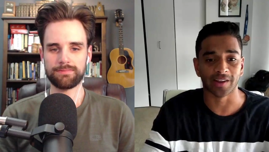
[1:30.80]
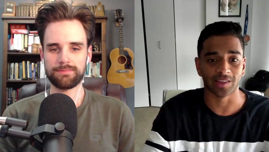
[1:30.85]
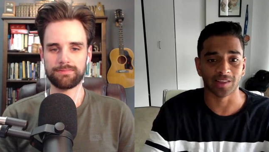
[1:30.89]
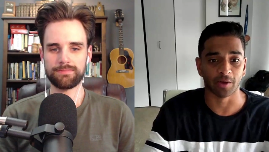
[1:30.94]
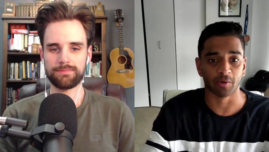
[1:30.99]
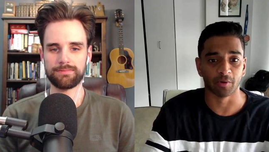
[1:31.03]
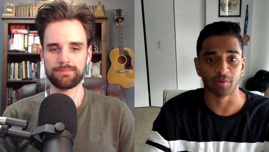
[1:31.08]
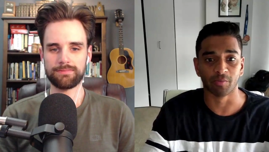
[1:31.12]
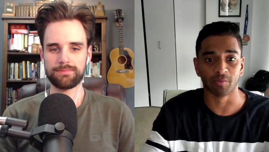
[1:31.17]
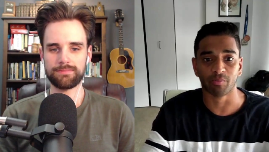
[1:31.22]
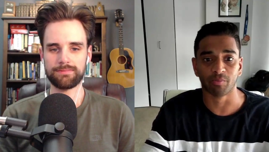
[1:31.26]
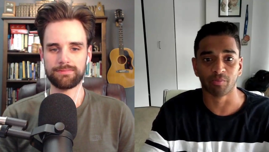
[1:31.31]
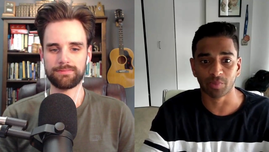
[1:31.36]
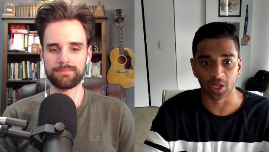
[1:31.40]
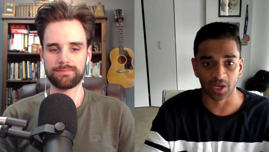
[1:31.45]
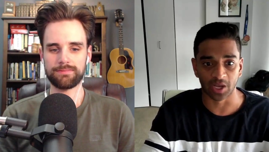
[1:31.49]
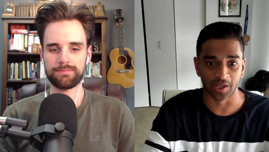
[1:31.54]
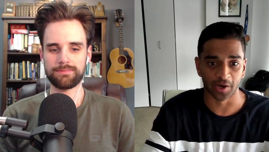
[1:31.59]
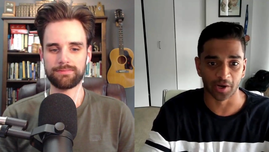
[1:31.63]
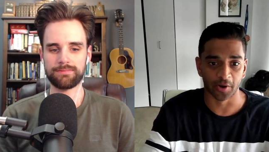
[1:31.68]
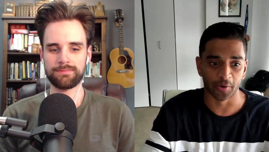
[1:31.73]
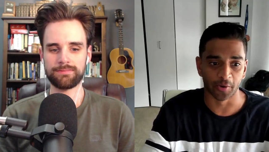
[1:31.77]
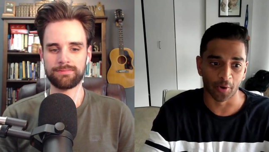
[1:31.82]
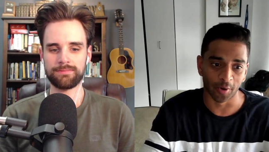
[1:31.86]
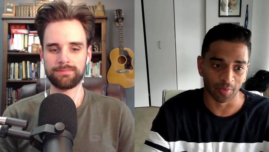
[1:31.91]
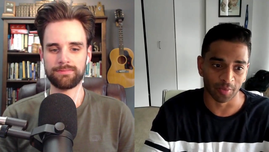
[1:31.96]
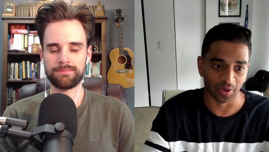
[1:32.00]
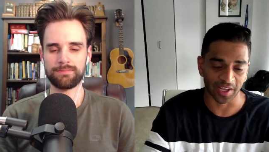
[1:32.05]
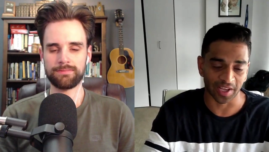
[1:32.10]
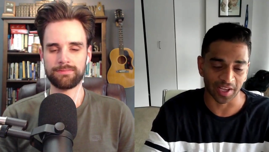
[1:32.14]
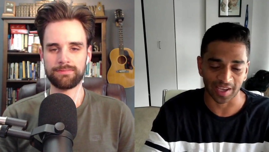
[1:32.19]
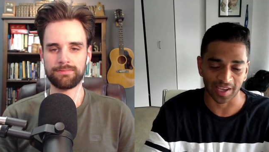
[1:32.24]
Speaker 1: like they would plug in a
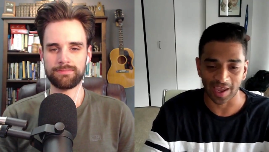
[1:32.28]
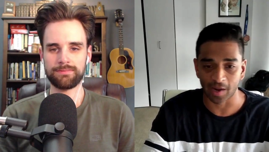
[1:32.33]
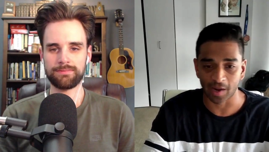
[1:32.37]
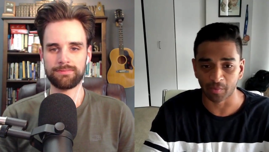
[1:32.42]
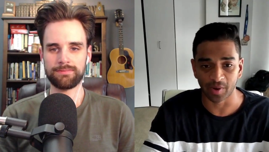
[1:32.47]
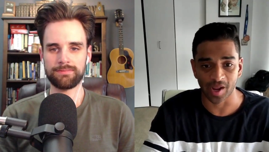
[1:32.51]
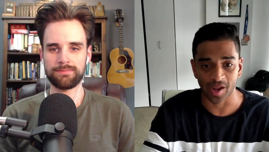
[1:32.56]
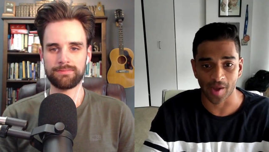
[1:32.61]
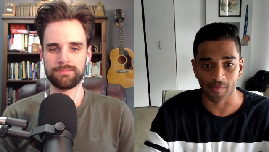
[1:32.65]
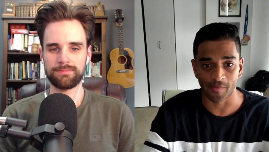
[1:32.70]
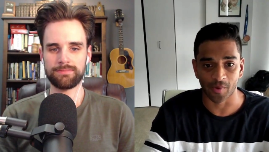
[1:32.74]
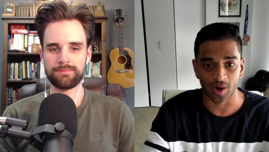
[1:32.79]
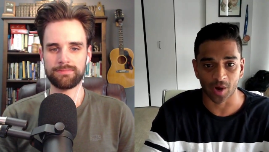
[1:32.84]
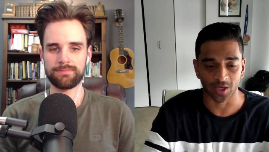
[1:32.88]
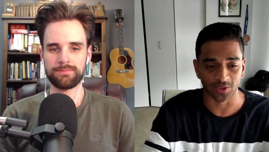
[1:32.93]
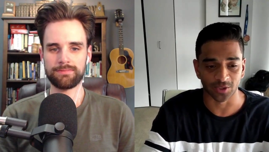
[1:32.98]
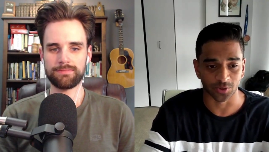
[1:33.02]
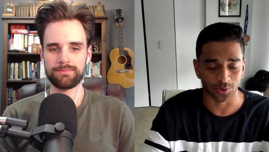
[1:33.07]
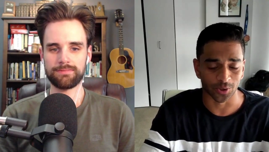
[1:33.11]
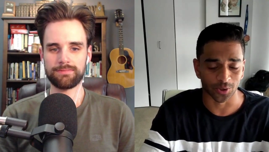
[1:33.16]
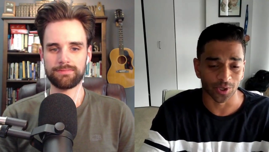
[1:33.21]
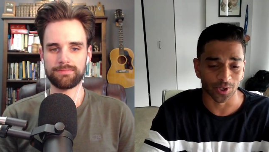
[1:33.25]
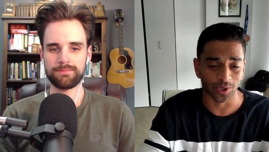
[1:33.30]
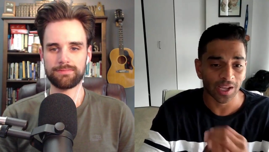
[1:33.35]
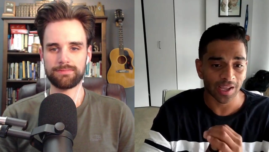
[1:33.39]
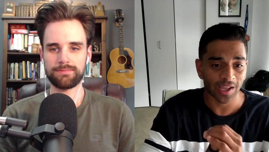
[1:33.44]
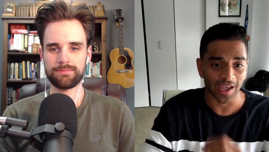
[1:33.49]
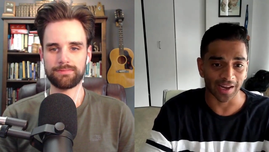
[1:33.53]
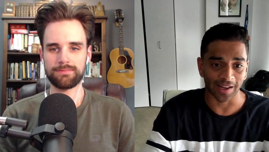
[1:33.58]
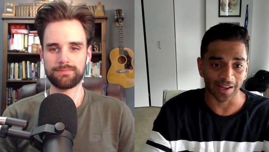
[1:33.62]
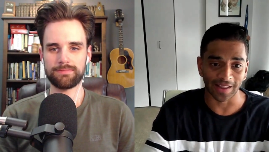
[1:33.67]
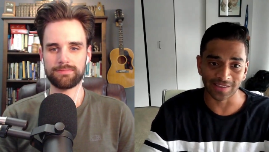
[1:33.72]
normal NPM module
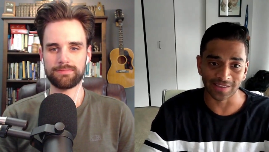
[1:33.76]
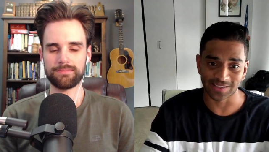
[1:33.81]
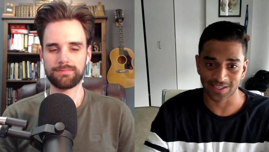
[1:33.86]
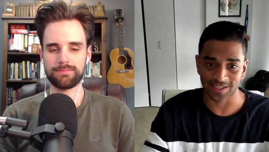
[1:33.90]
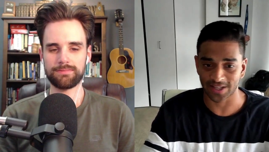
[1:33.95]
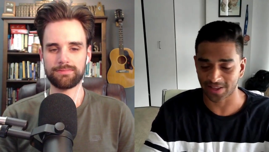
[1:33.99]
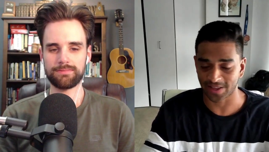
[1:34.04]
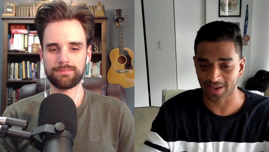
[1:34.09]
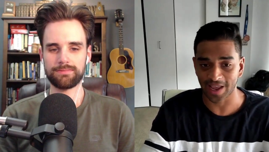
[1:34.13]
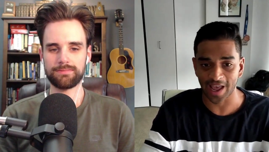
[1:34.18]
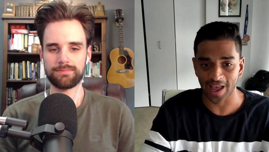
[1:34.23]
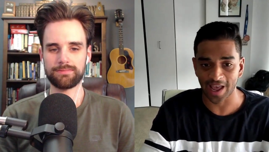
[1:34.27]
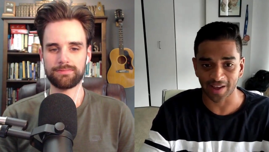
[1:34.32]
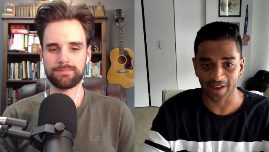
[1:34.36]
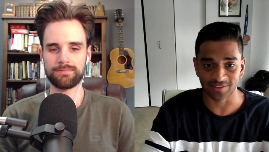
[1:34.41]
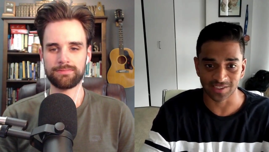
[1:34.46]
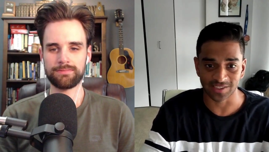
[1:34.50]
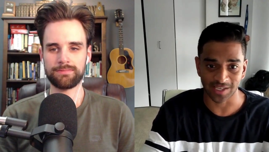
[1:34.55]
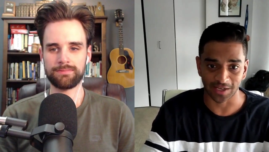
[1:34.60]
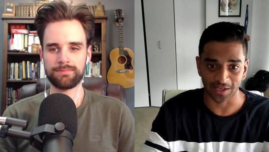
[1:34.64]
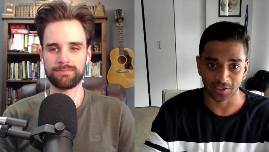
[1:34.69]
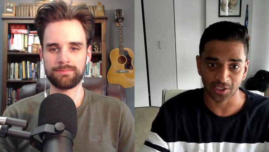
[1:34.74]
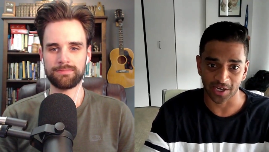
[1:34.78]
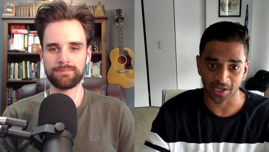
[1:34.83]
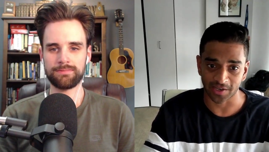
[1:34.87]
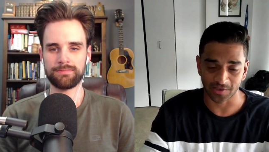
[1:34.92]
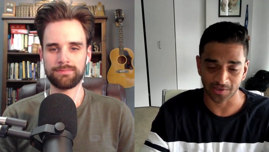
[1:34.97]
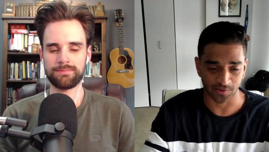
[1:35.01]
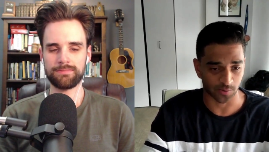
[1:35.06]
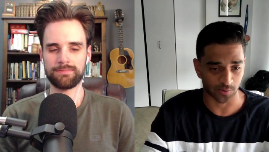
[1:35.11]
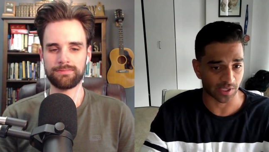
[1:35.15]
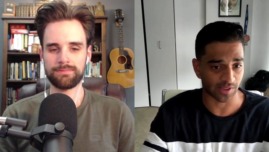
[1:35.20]
and instantly have stake
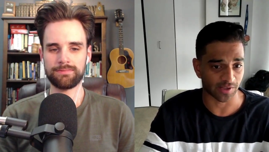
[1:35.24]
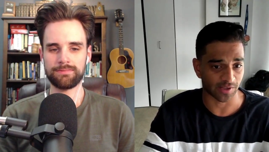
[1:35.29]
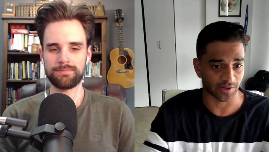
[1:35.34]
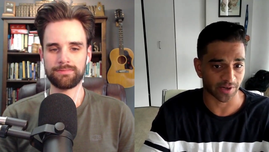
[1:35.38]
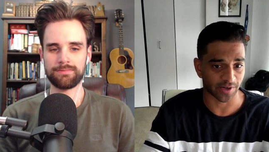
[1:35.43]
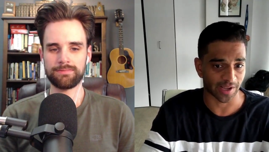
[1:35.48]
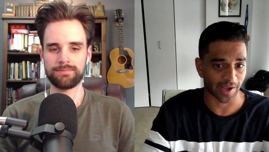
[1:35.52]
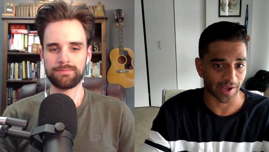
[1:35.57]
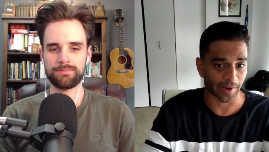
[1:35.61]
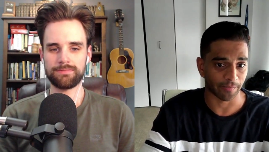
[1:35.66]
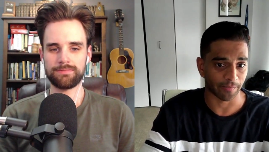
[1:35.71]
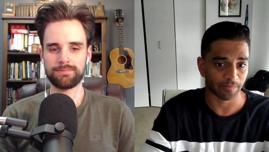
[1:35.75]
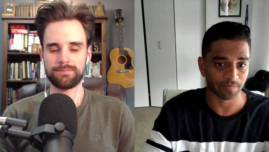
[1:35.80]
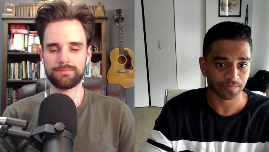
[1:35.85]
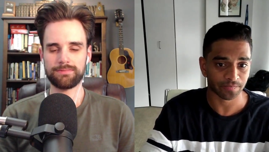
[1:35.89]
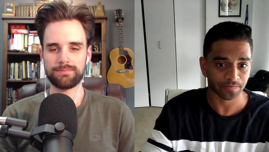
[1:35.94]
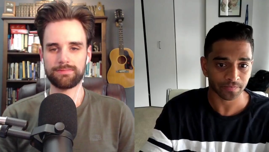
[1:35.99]
channels within their dApp.